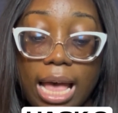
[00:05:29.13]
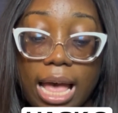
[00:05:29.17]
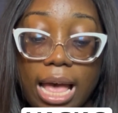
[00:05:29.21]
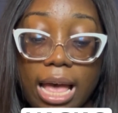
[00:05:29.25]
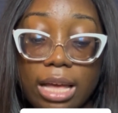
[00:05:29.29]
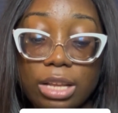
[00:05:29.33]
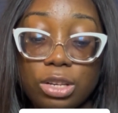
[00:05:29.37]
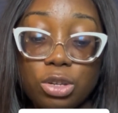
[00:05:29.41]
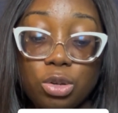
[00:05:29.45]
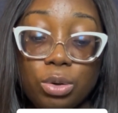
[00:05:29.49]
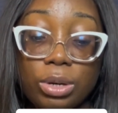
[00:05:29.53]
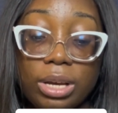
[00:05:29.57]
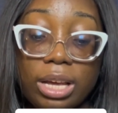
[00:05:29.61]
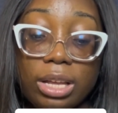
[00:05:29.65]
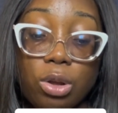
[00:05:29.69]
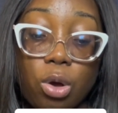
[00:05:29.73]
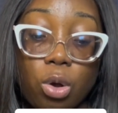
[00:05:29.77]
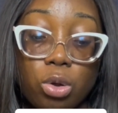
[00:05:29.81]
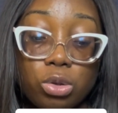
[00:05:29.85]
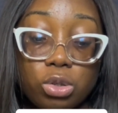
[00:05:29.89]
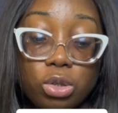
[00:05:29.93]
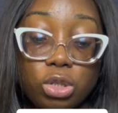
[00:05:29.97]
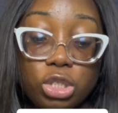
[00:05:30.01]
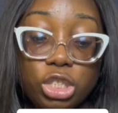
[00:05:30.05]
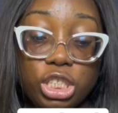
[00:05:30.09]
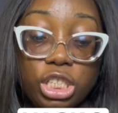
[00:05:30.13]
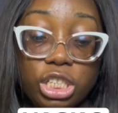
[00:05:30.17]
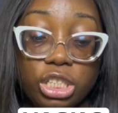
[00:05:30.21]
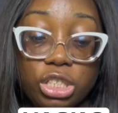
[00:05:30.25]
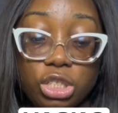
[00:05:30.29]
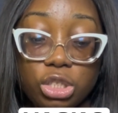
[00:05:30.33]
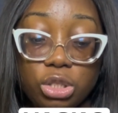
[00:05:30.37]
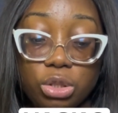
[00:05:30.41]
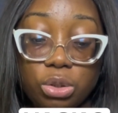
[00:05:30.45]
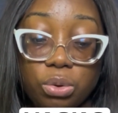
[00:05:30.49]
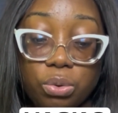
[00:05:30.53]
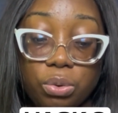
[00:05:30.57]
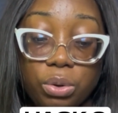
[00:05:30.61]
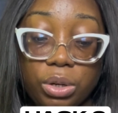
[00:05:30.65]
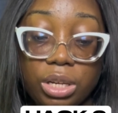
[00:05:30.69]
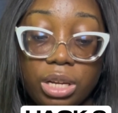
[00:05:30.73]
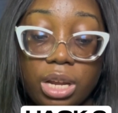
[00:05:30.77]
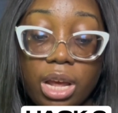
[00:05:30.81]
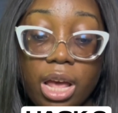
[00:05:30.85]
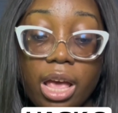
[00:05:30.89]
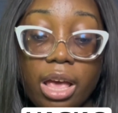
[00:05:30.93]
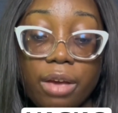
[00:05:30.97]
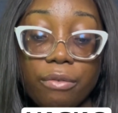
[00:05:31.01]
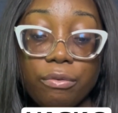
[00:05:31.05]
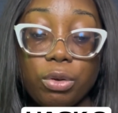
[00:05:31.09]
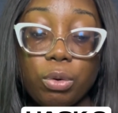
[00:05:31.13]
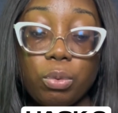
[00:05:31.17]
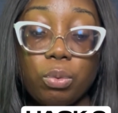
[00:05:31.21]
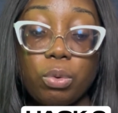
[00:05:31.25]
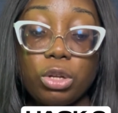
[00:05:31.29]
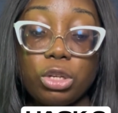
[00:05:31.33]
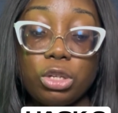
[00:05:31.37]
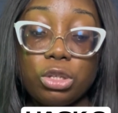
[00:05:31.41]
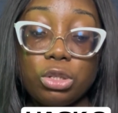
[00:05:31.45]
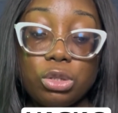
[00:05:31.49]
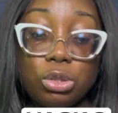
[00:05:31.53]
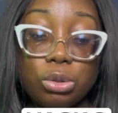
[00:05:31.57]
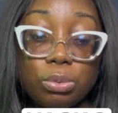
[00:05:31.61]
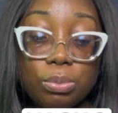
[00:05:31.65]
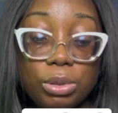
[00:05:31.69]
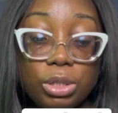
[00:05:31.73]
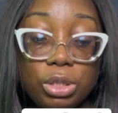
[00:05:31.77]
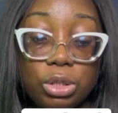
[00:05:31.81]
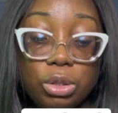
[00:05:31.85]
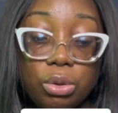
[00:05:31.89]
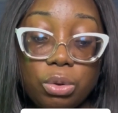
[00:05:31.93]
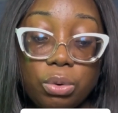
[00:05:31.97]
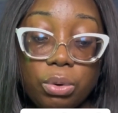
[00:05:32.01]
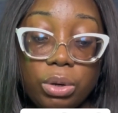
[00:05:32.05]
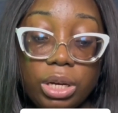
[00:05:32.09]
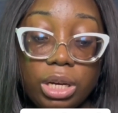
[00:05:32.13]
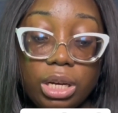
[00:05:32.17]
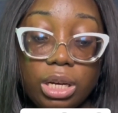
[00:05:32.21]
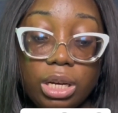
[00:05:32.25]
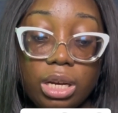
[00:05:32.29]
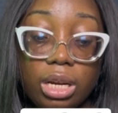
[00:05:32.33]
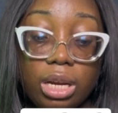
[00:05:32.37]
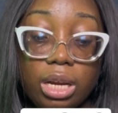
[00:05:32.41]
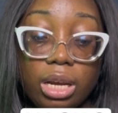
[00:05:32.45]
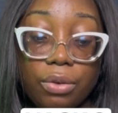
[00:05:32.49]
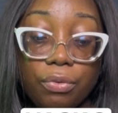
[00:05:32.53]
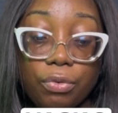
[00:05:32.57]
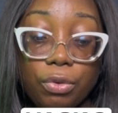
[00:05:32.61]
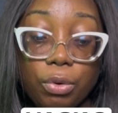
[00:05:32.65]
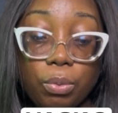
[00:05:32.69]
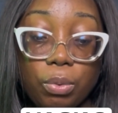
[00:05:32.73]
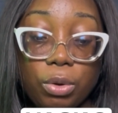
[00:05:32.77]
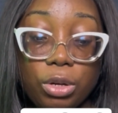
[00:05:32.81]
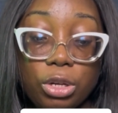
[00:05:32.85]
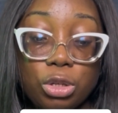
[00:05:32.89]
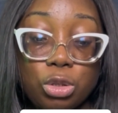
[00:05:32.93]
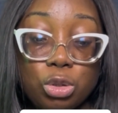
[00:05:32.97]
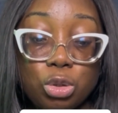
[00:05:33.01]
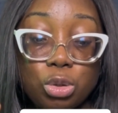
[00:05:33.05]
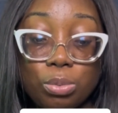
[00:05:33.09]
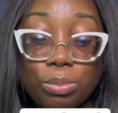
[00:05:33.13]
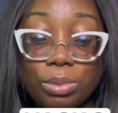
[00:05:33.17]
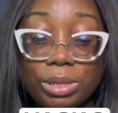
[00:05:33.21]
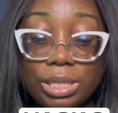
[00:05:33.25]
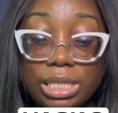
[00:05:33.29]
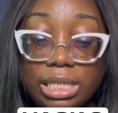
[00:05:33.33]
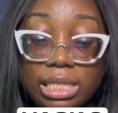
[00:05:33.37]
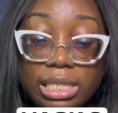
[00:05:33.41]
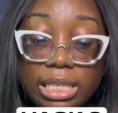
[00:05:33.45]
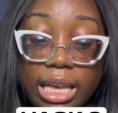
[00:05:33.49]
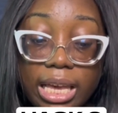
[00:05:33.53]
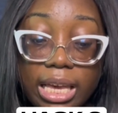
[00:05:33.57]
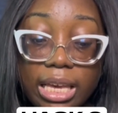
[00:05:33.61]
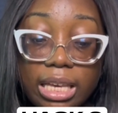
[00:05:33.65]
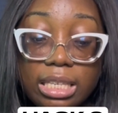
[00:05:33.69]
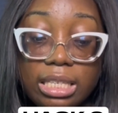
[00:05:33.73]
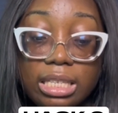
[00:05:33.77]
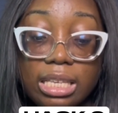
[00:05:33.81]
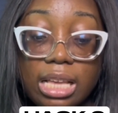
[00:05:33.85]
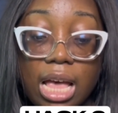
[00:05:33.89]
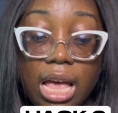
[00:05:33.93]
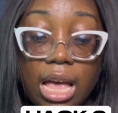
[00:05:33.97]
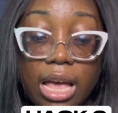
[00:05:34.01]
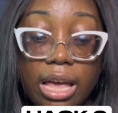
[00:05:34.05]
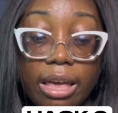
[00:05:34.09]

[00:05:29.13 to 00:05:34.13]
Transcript: and you can also change the grid if you want it to be three, if you want it to be six,